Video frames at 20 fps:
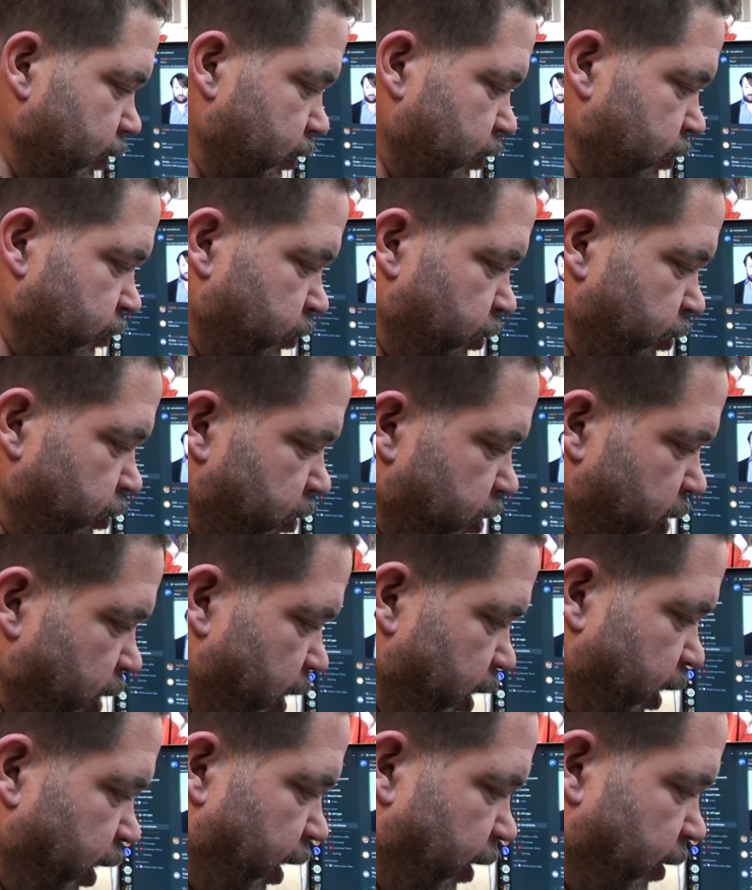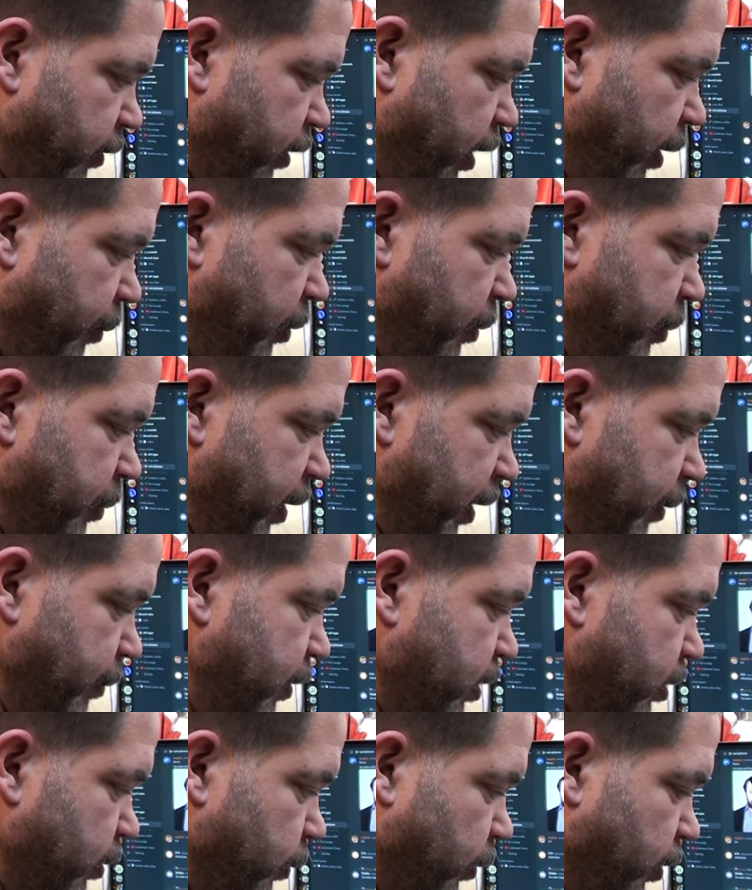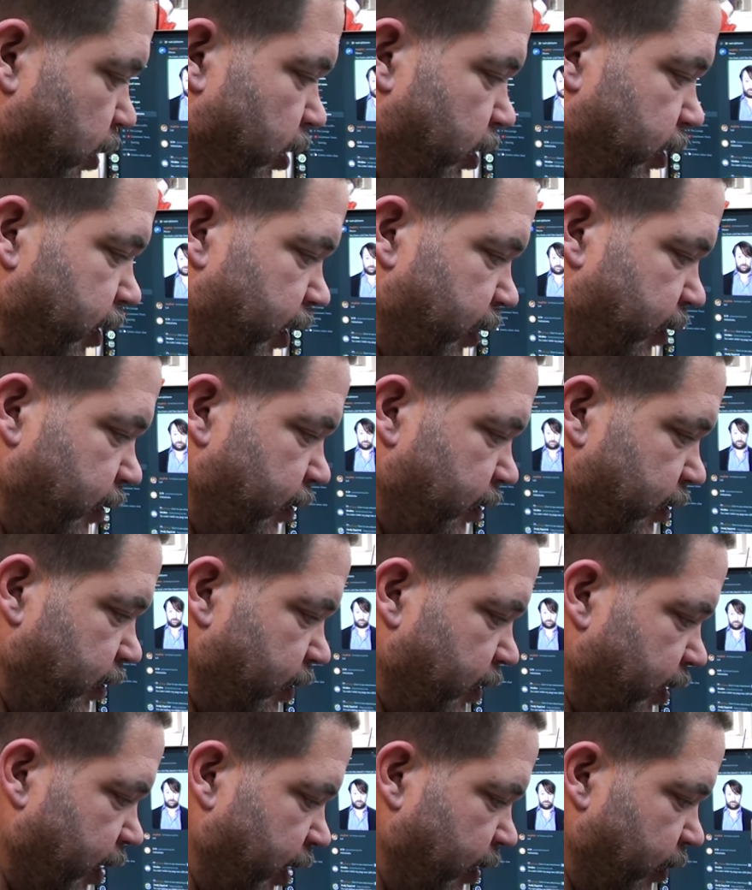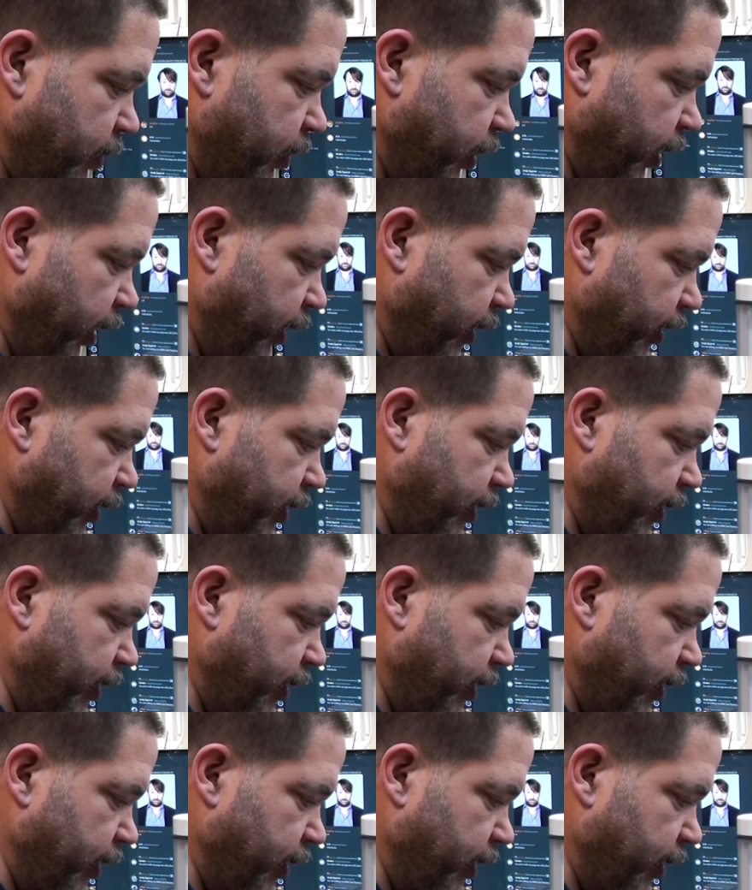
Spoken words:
Don't you start that crap with me, Mr. Warren. Get on there.